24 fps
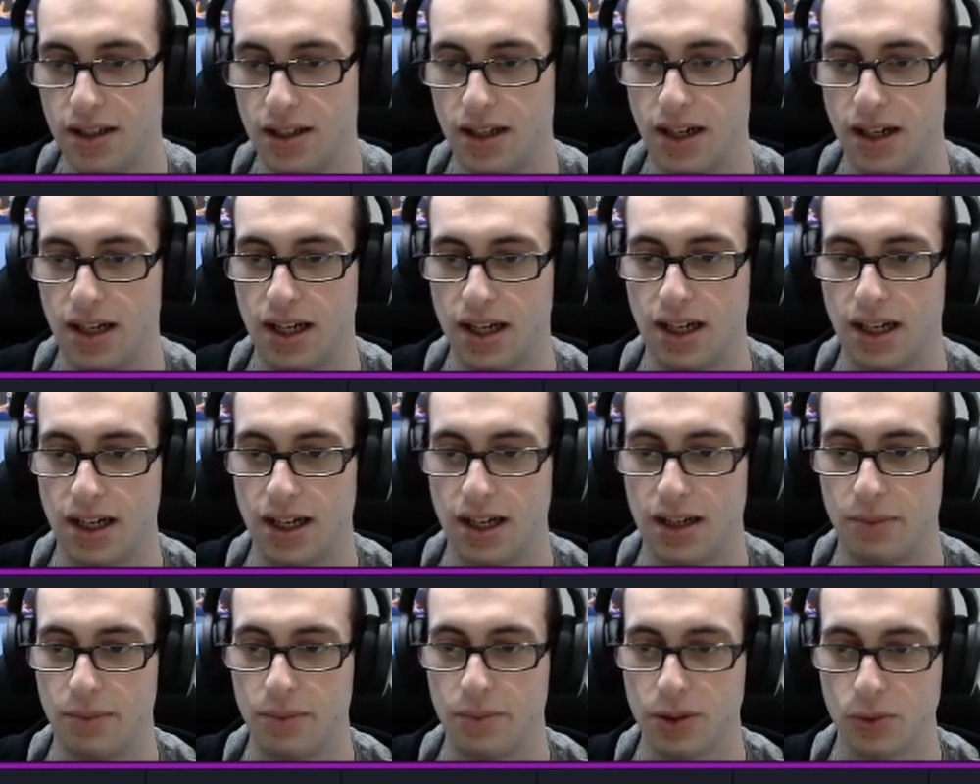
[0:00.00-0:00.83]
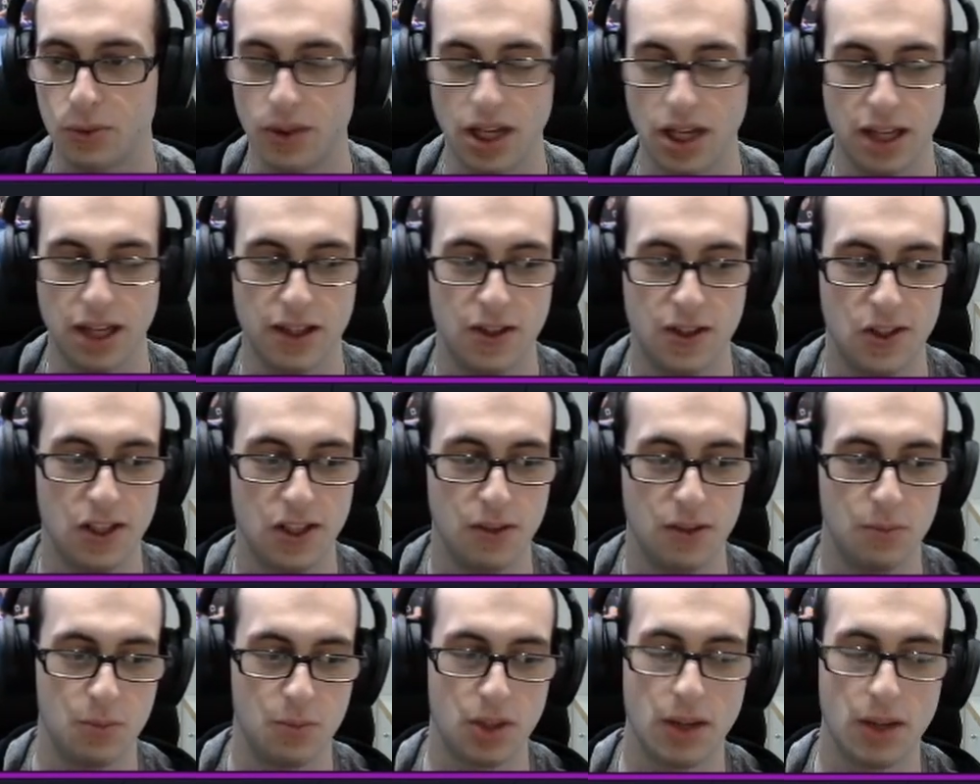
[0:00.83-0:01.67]
But when I
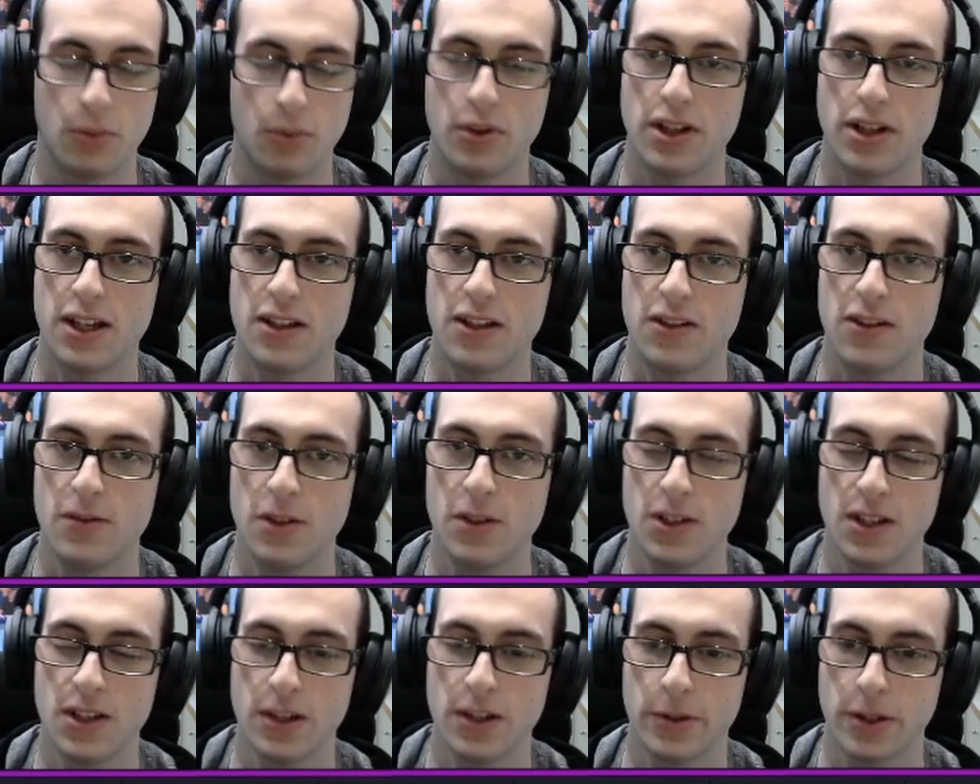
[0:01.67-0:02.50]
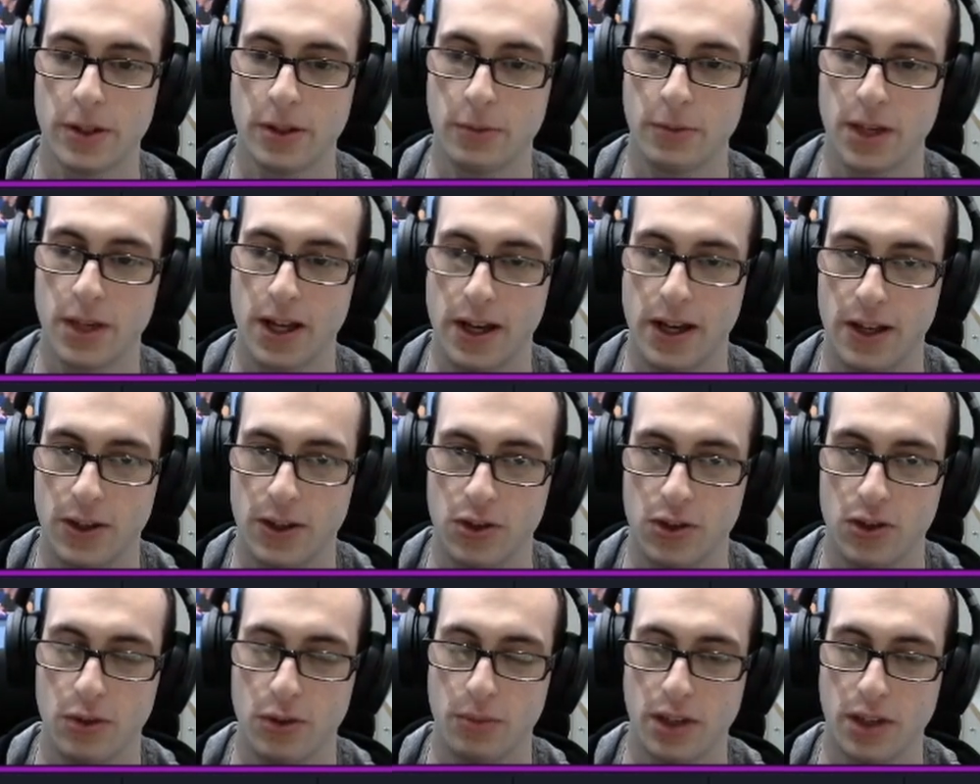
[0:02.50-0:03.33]
see someone SCV scouting me, I
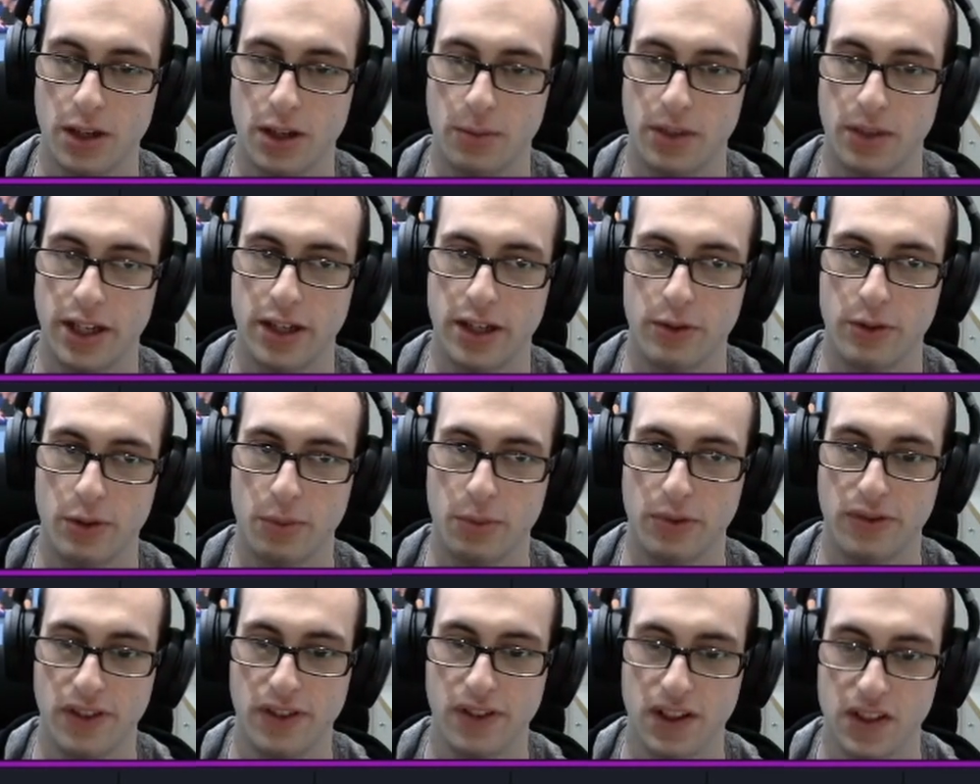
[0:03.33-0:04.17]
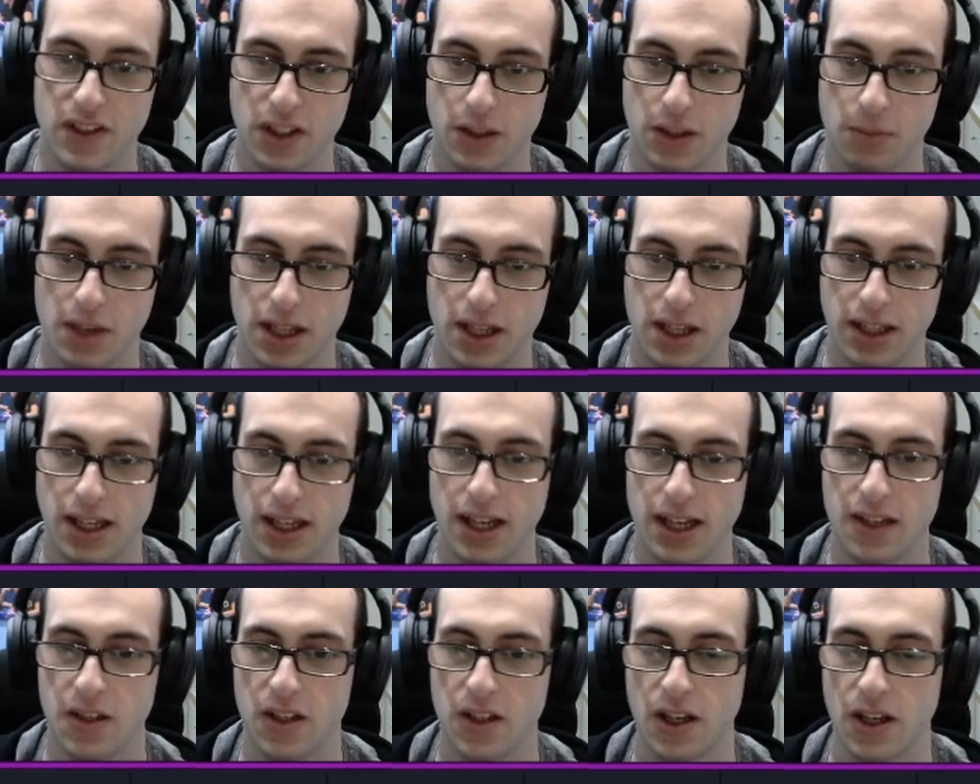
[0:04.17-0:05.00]
assume they're playing Reaper fast expand and
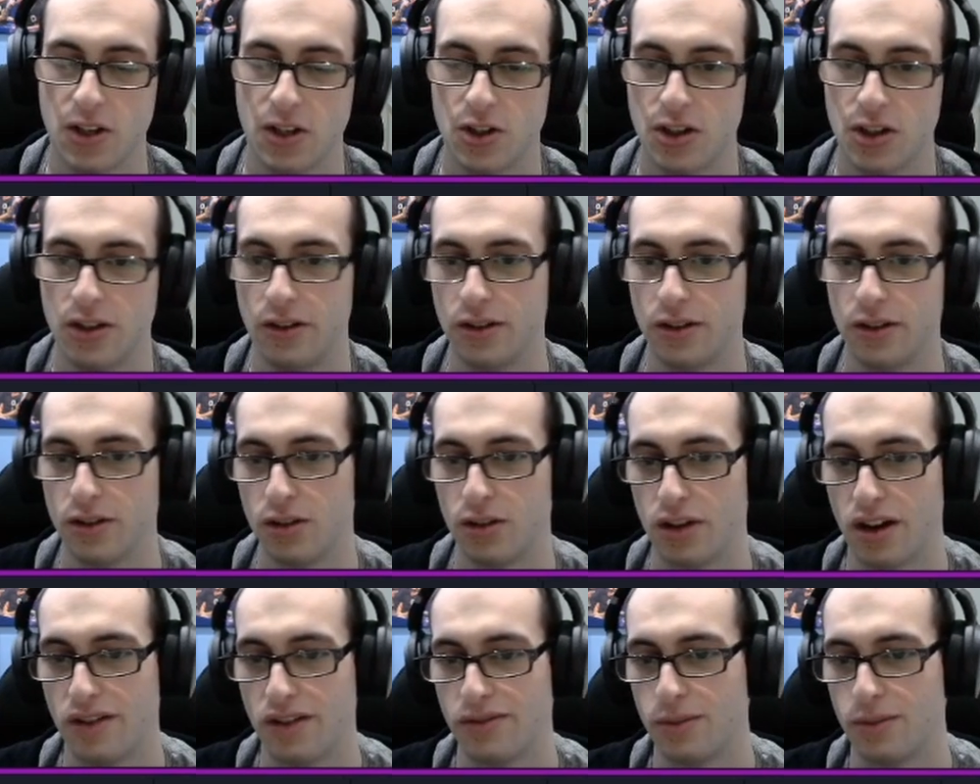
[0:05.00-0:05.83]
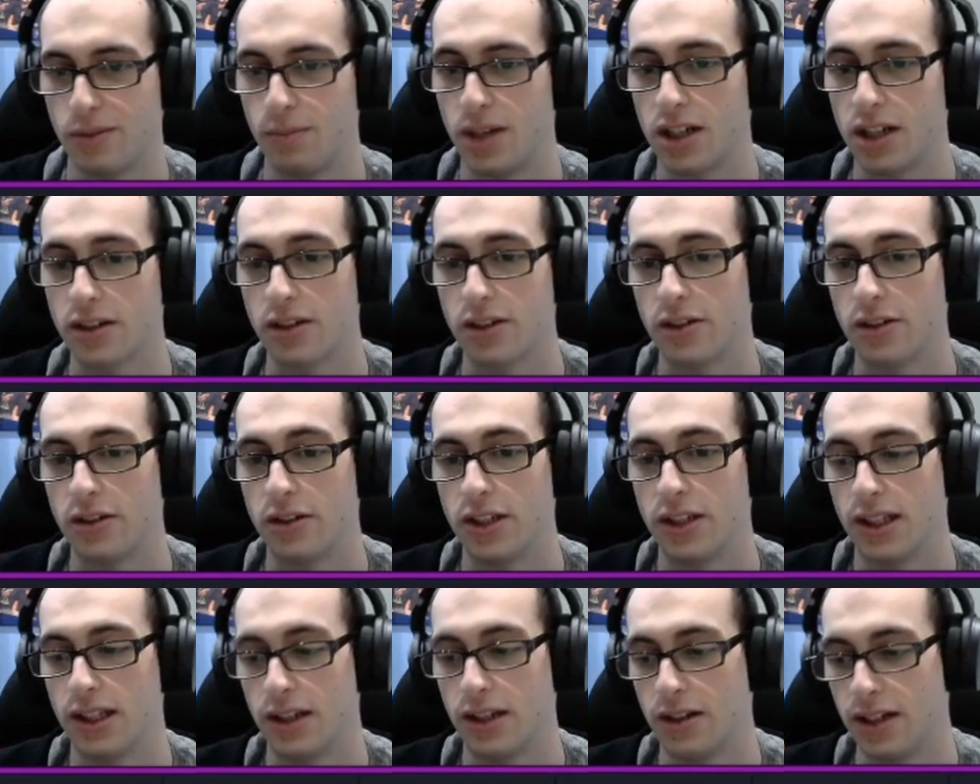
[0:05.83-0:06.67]
as such going to have a bunker
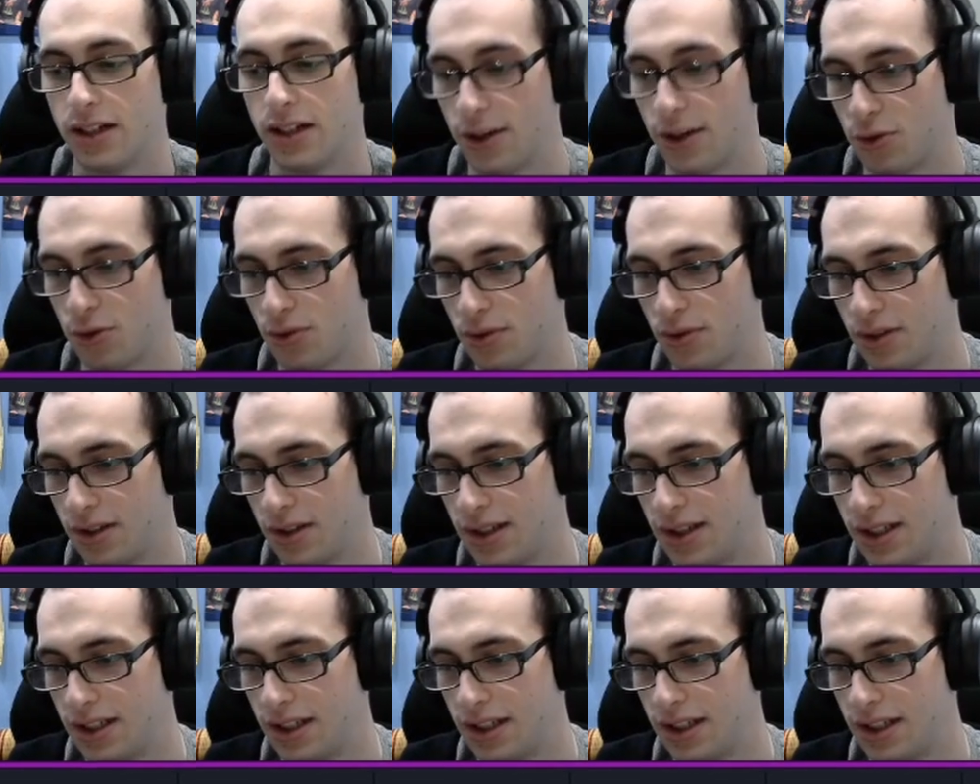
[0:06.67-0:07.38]
in their natural.